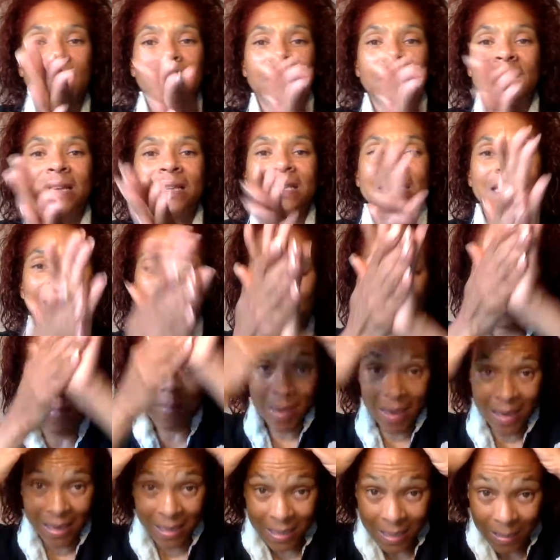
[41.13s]
is it
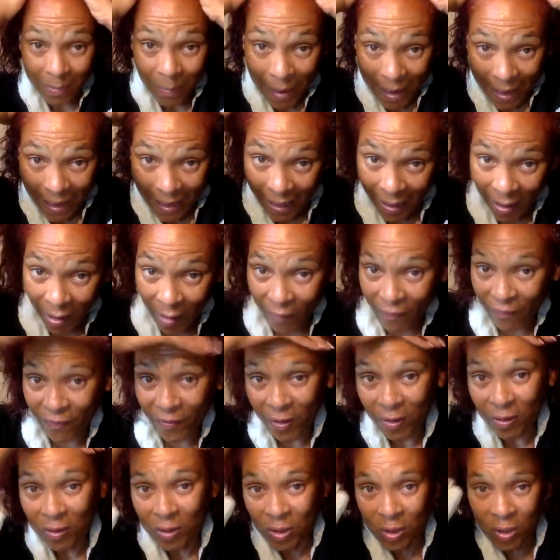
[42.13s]
makes my hair
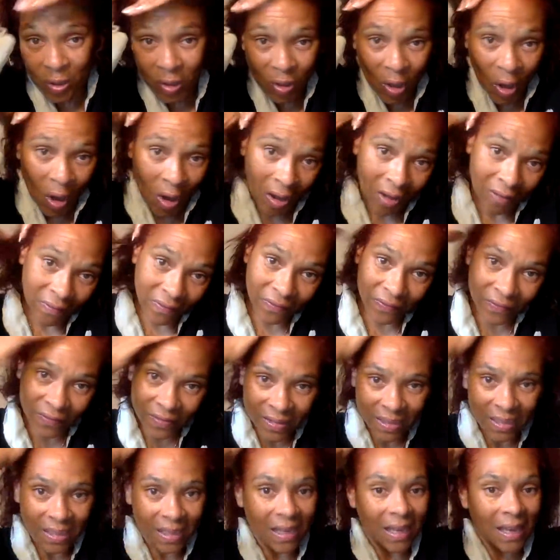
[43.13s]
feel soft
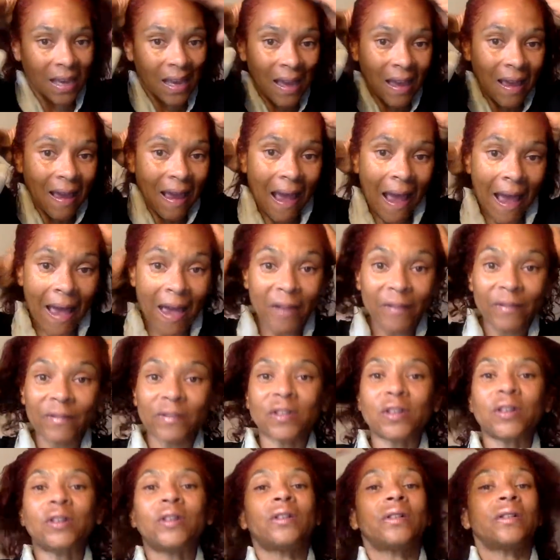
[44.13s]

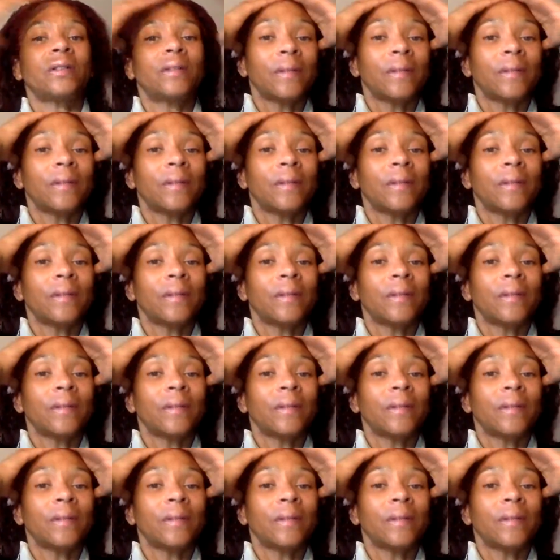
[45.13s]
after.